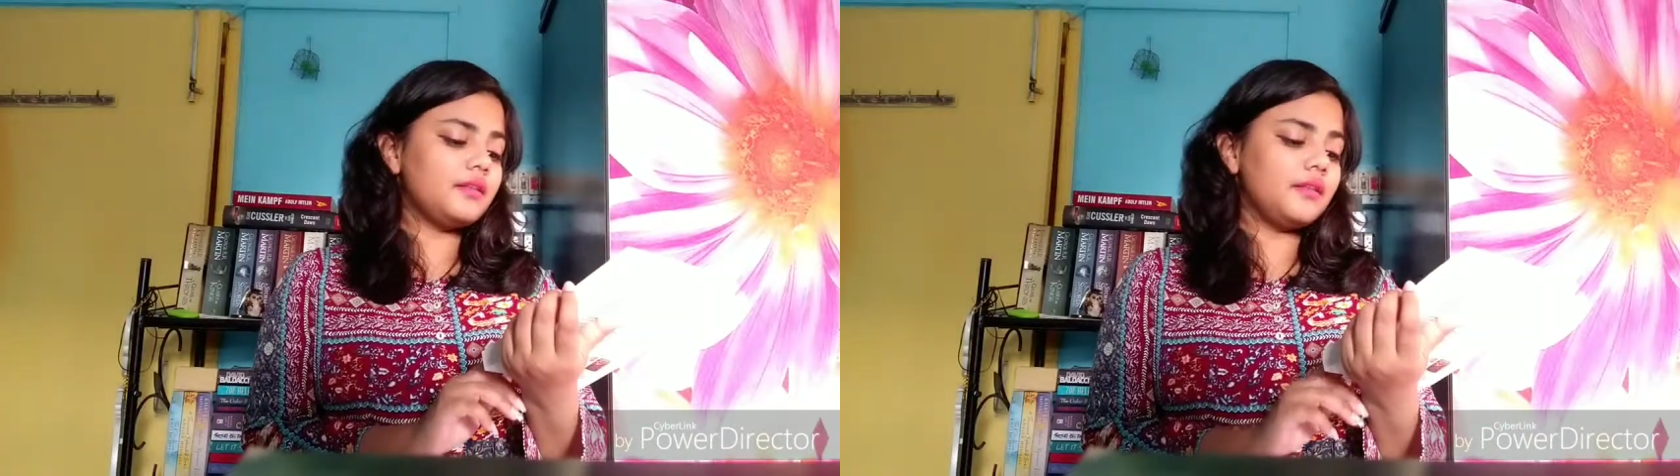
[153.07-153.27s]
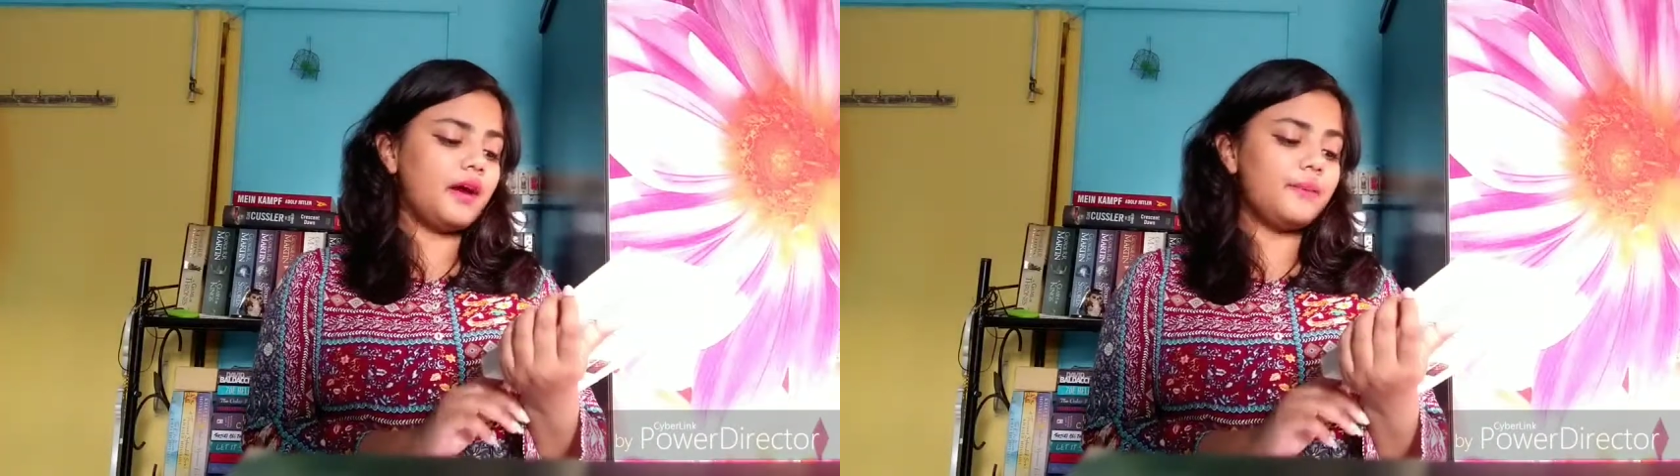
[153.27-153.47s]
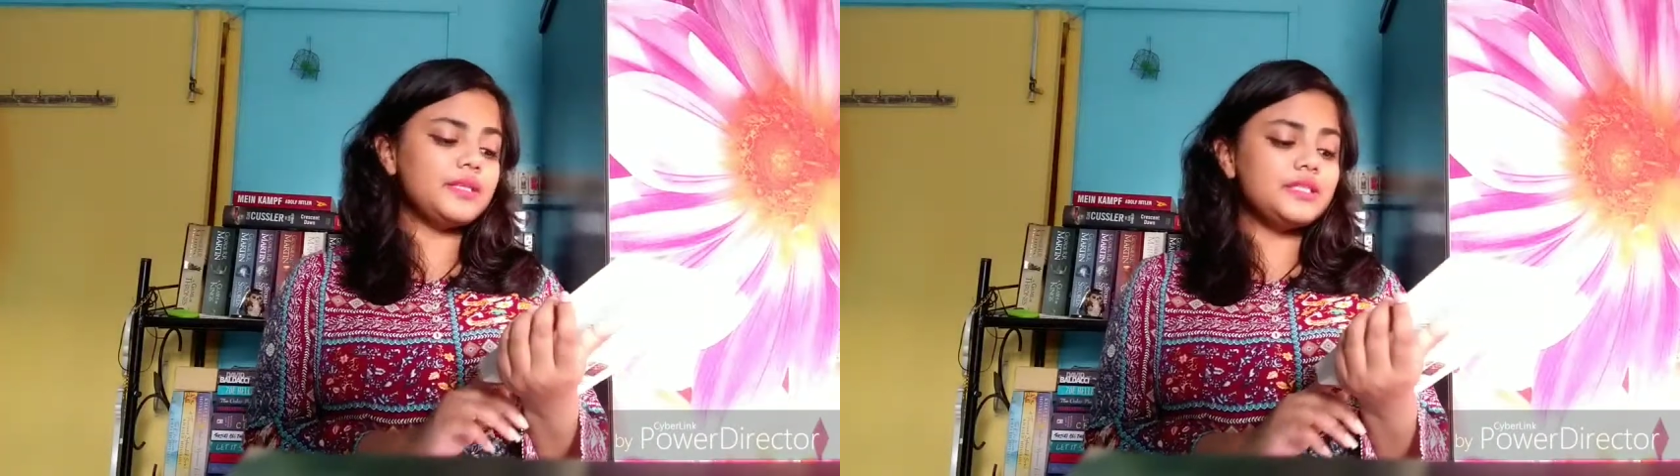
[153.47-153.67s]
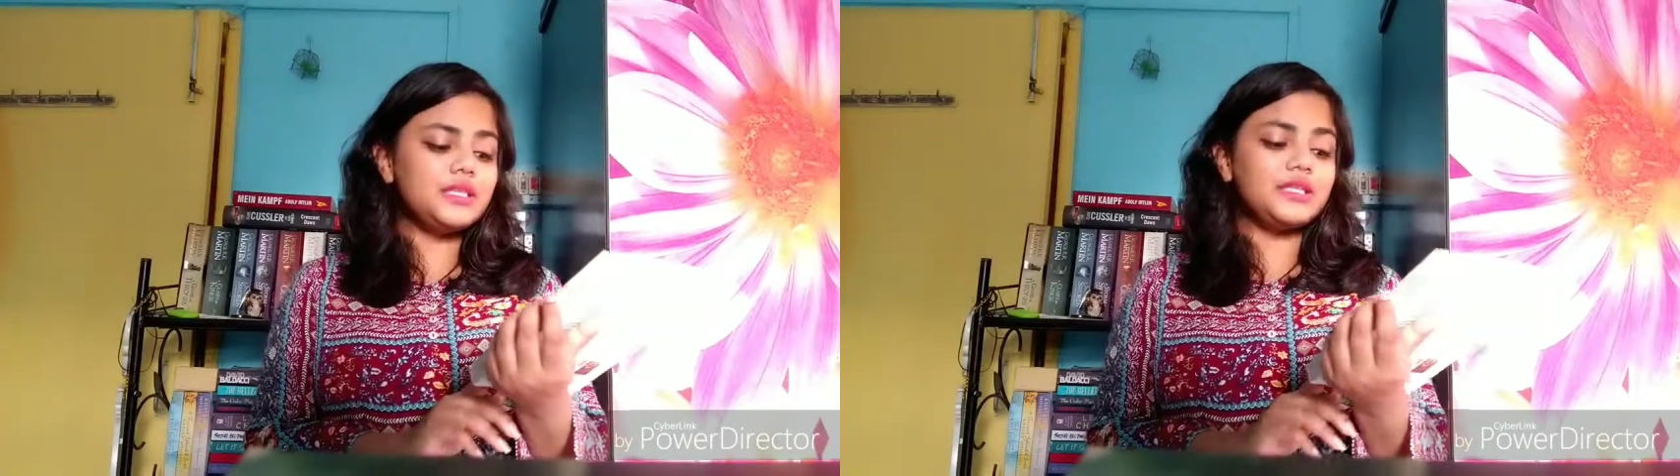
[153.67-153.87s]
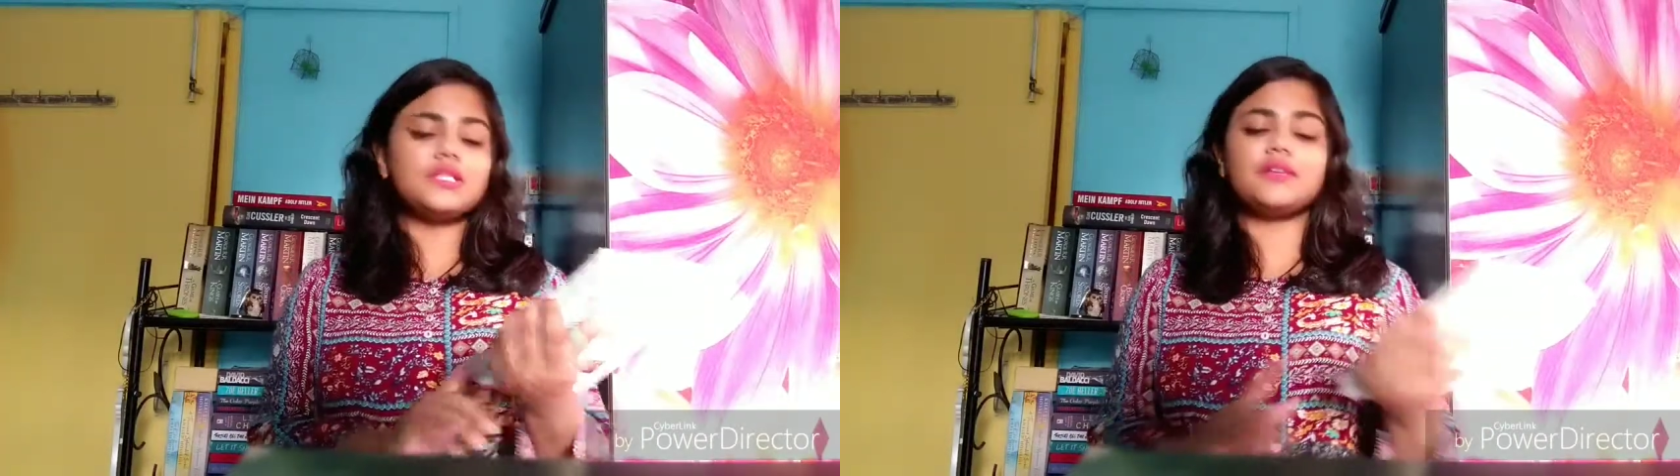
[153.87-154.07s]
the
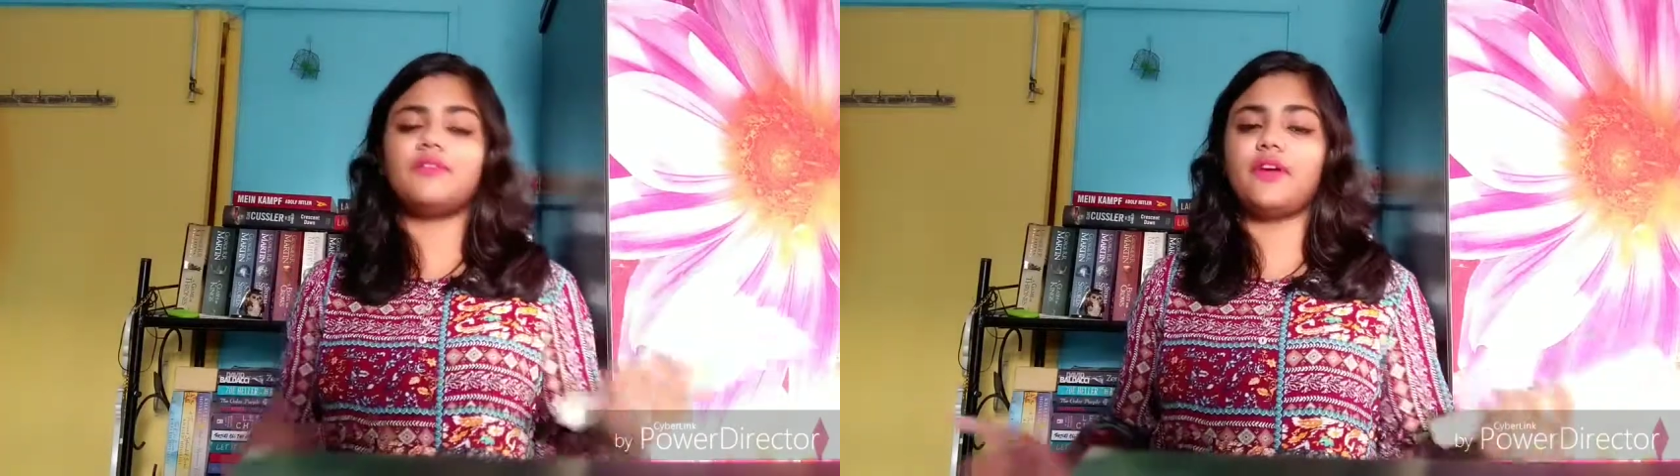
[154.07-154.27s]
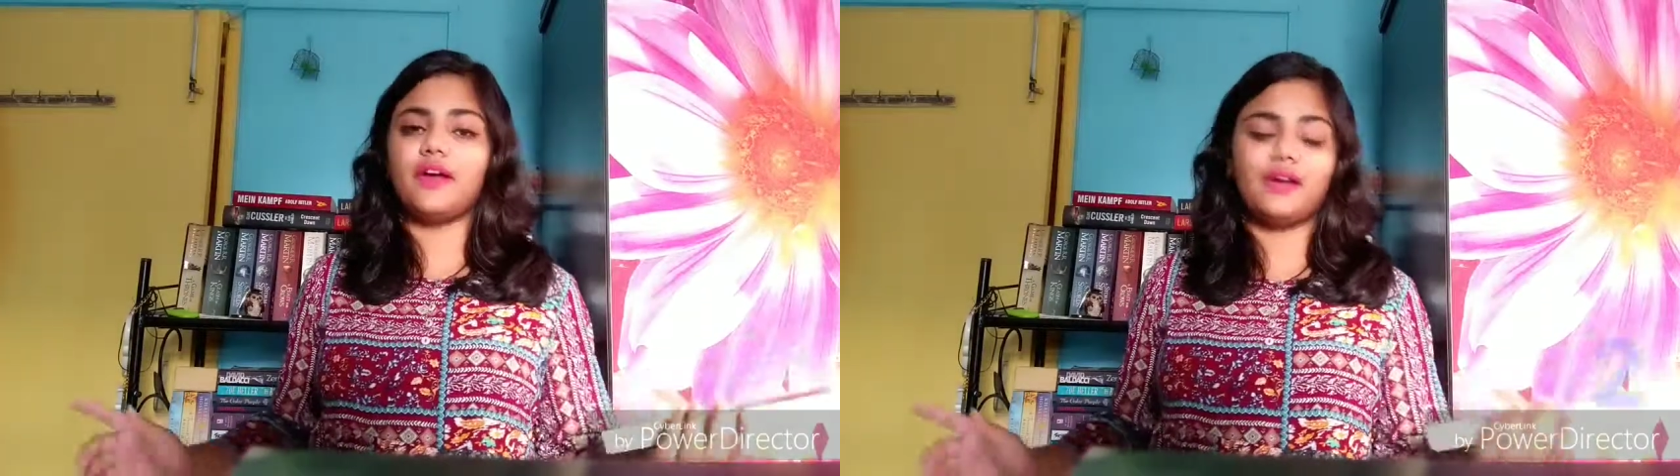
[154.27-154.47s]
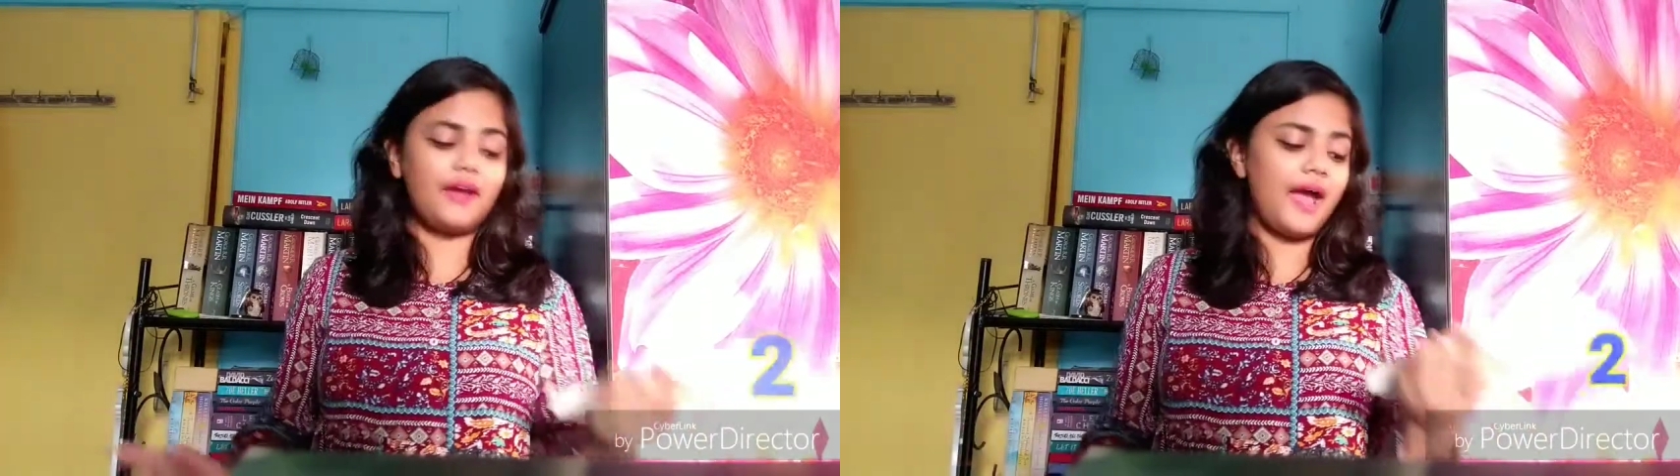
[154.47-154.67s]
mysterious affair